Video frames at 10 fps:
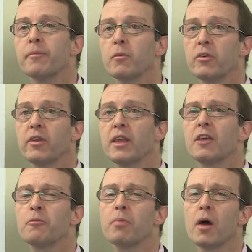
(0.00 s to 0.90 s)
which I think
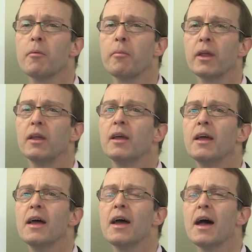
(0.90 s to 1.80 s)
is probably
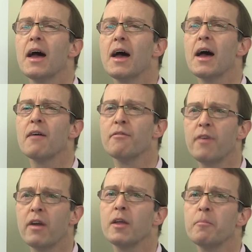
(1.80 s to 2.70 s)
a
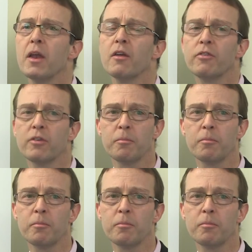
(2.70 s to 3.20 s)
very beneficial